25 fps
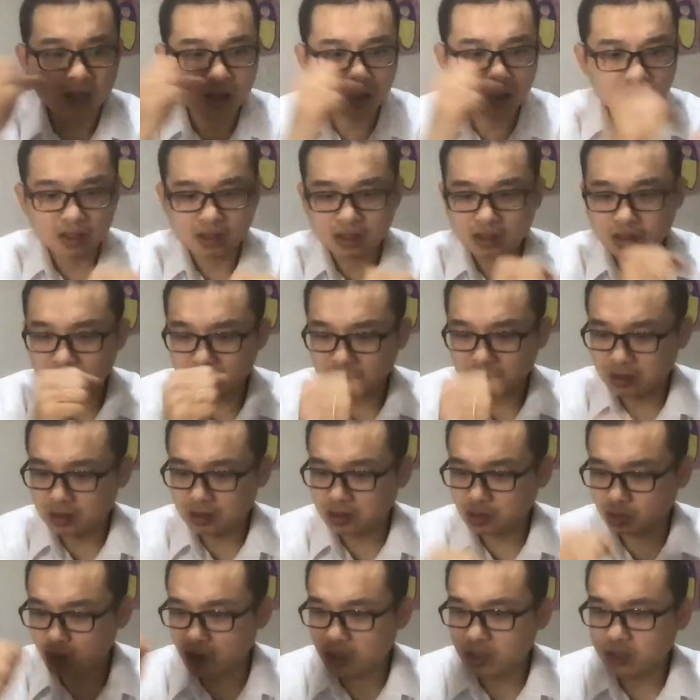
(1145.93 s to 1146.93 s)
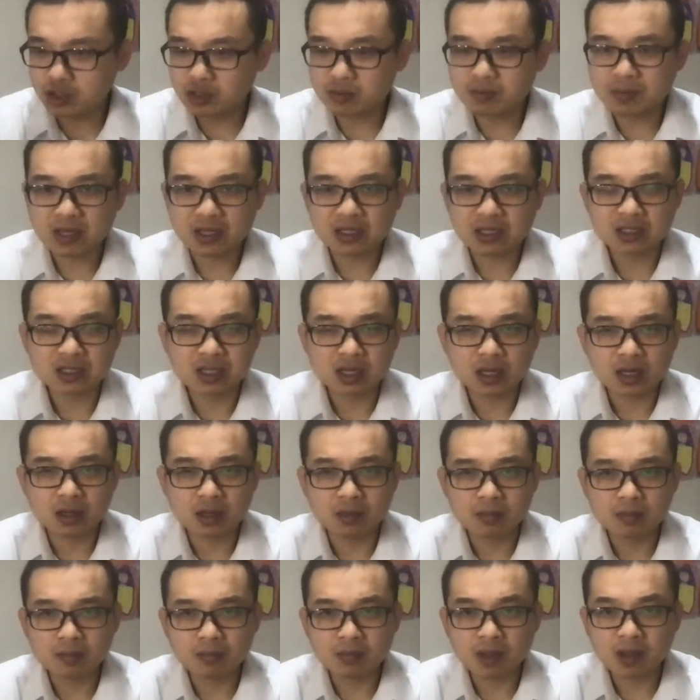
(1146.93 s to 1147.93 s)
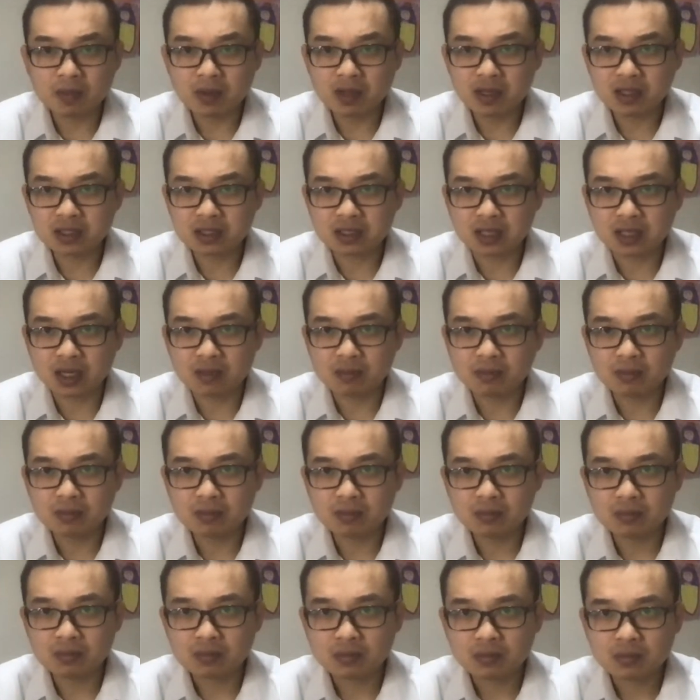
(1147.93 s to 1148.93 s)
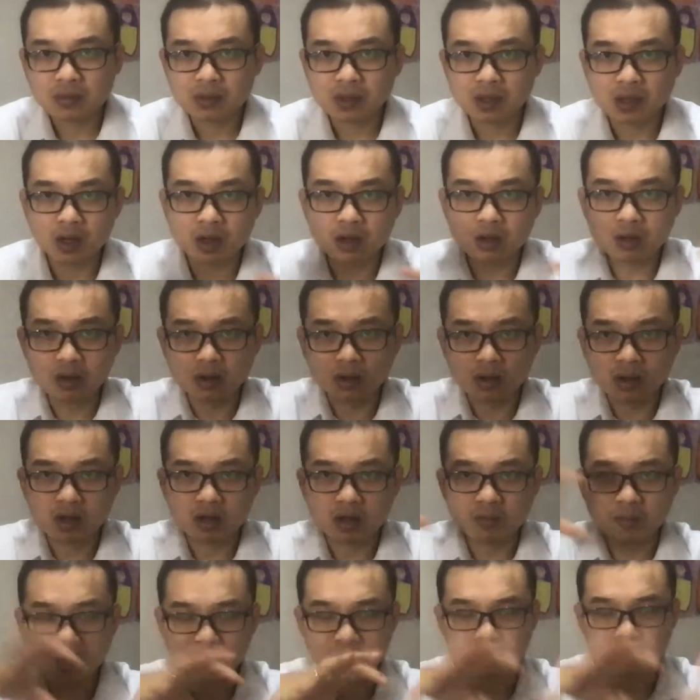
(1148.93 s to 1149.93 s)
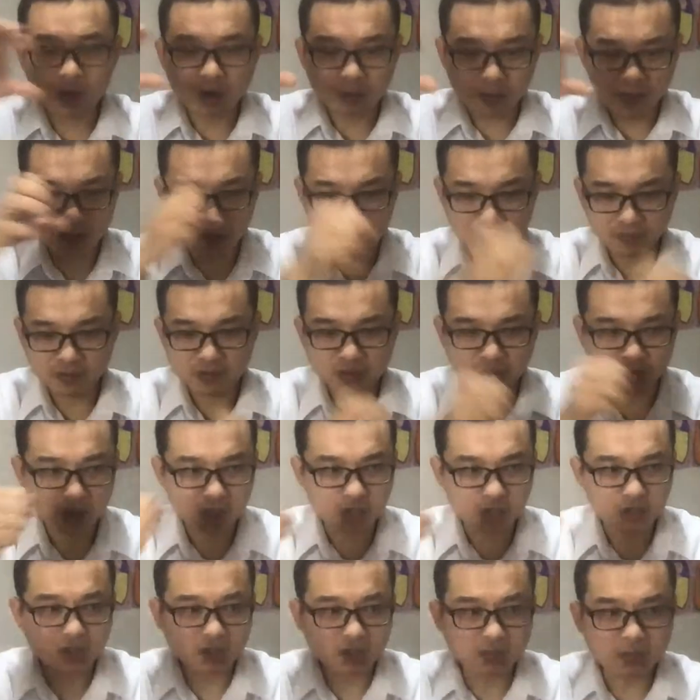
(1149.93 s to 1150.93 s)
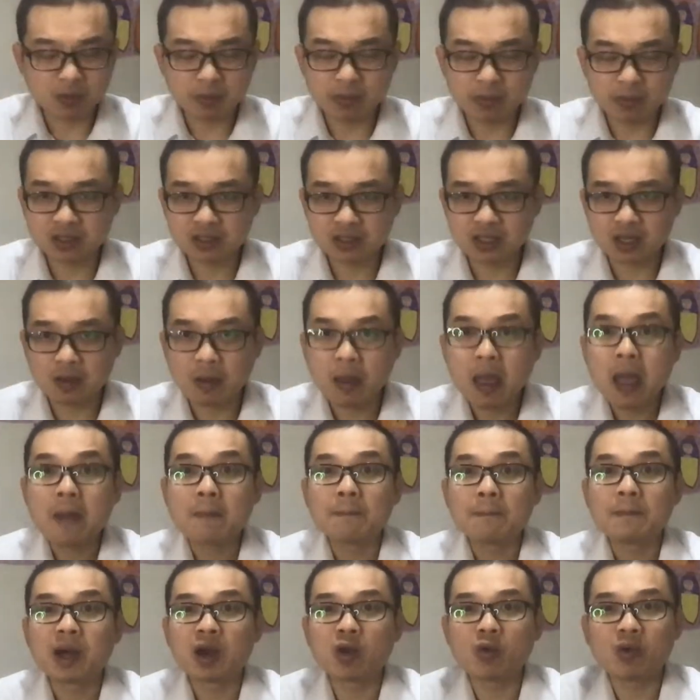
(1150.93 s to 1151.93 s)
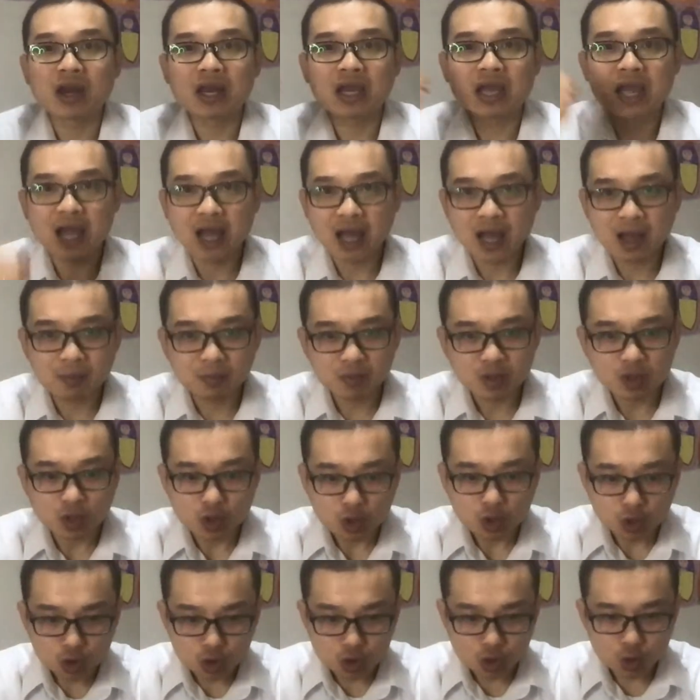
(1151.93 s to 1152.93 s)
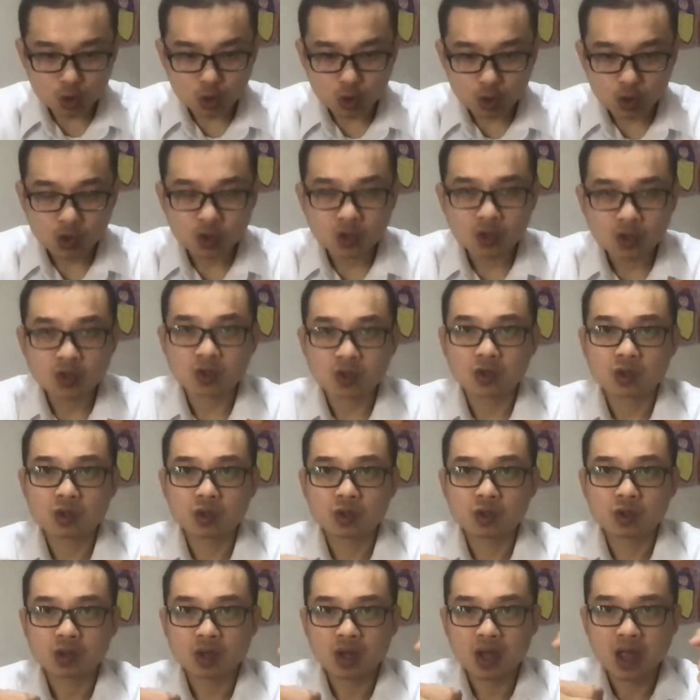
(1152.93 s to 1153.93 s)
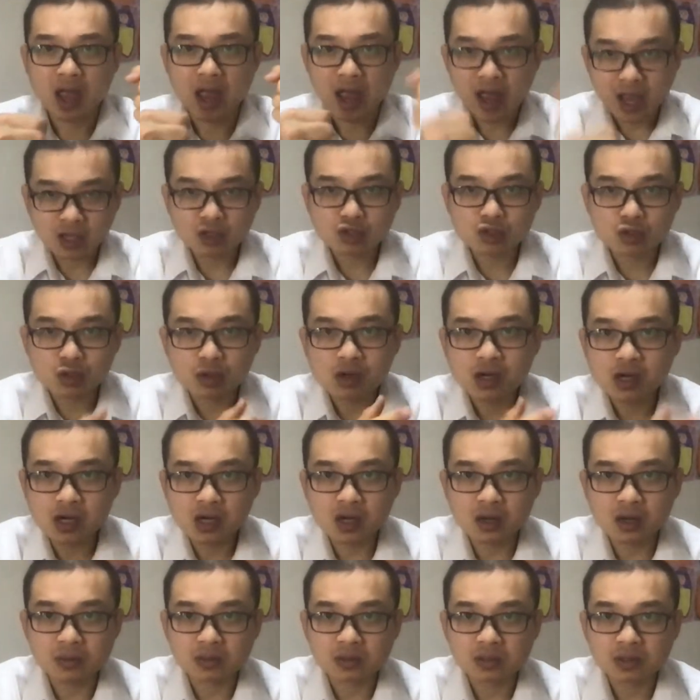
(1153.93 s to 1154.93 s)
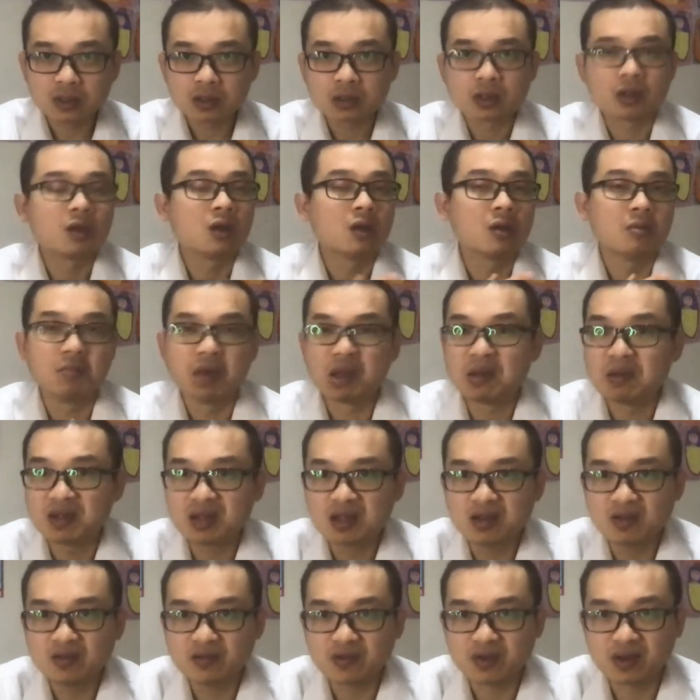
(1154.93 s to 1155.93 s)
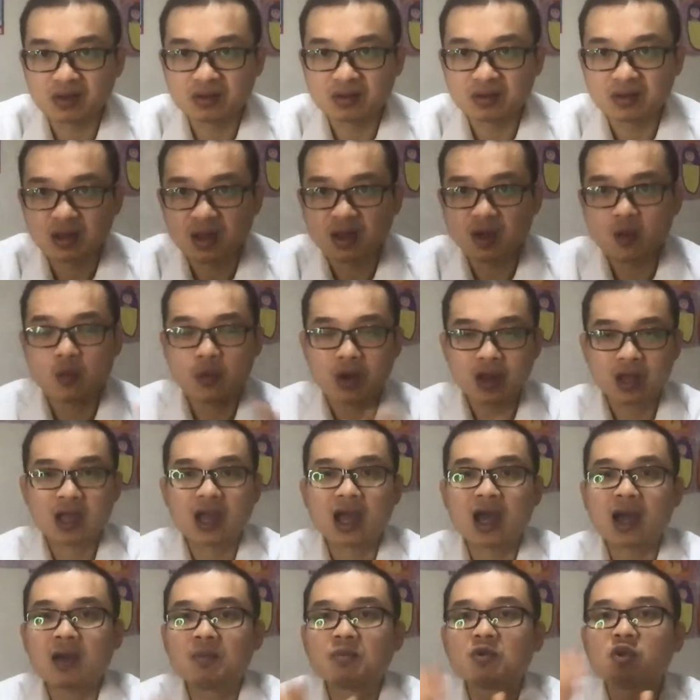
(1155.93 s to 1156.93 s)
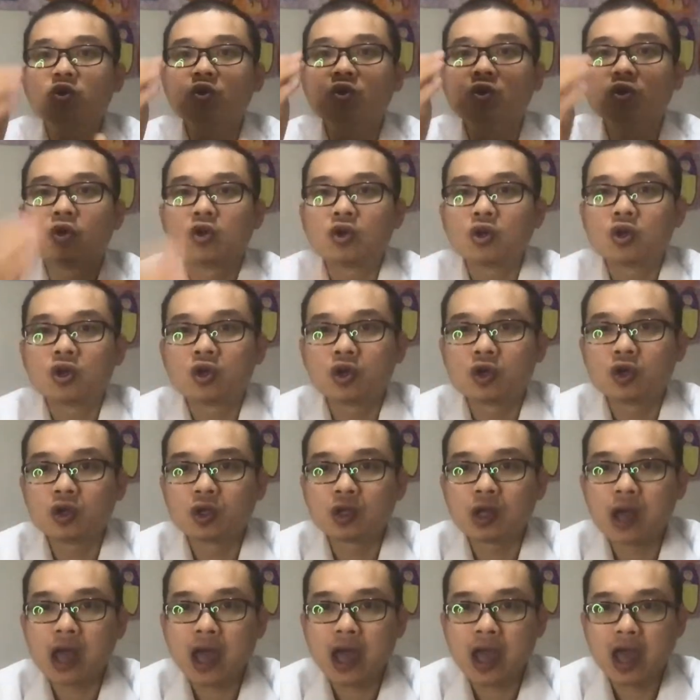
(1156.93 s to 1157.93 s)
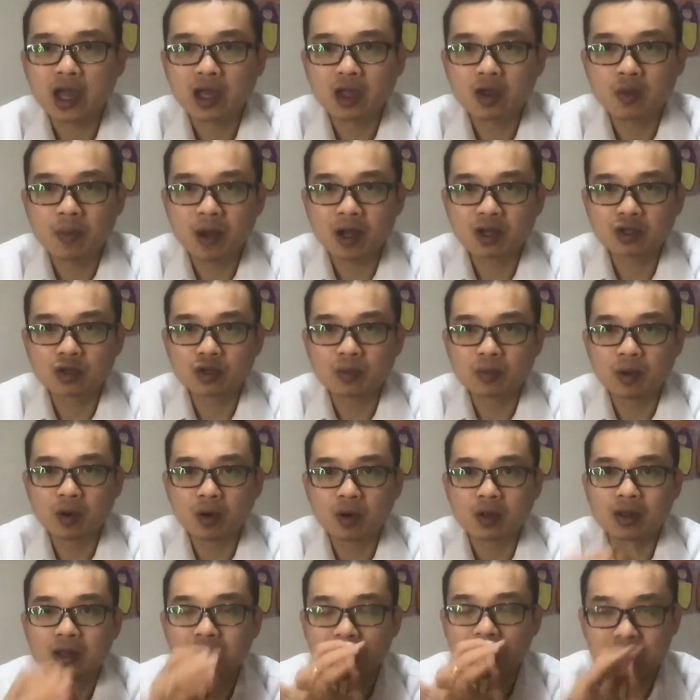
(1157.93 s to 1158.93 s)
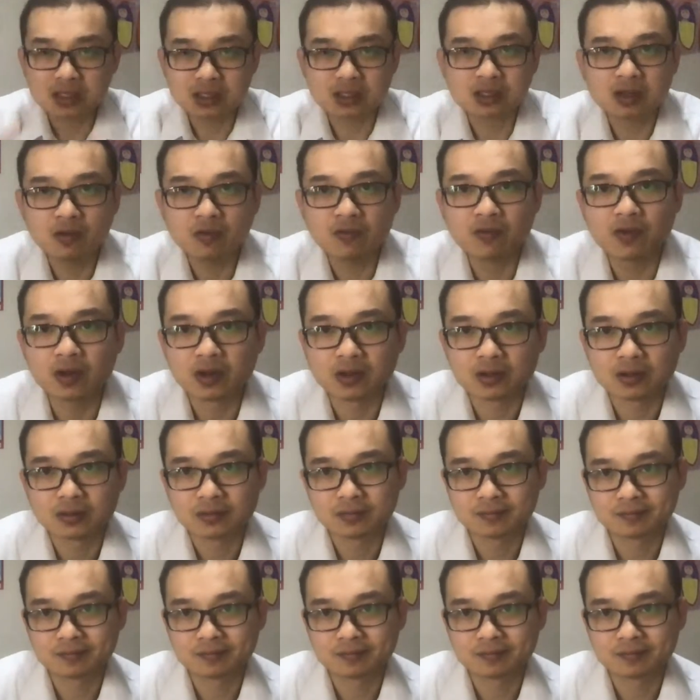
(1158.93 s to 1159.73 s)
The strategy may be the same. The big topic of a strategy may be the same, but when it comes to actual herbs, maybe different. When it comes to acupuncture point, it's different.